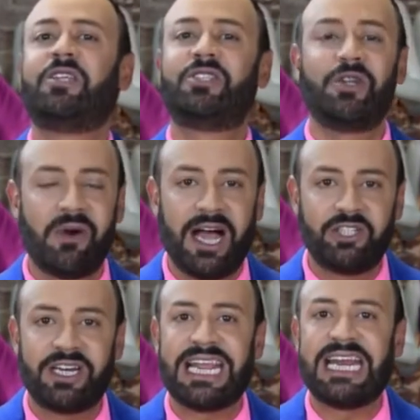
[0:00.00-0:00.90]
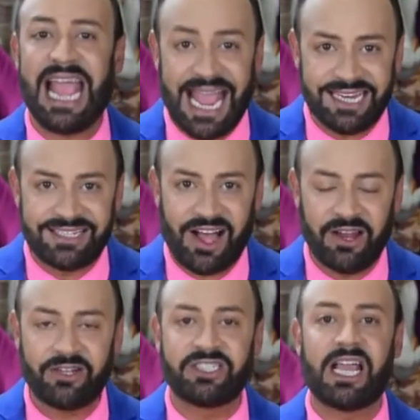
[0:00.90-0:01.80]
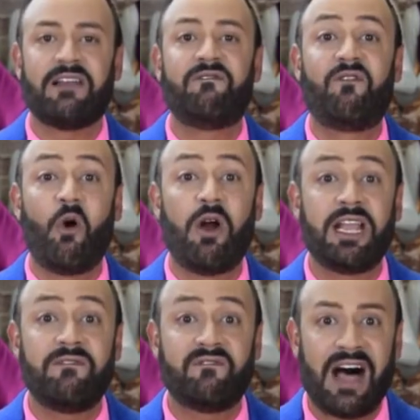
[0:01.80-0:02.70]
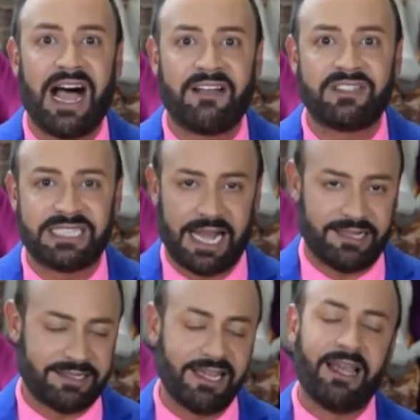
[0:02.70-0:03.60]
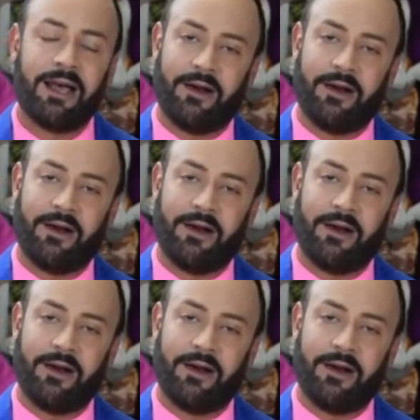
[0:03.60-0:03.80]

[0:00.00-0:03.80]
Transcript: $208.45.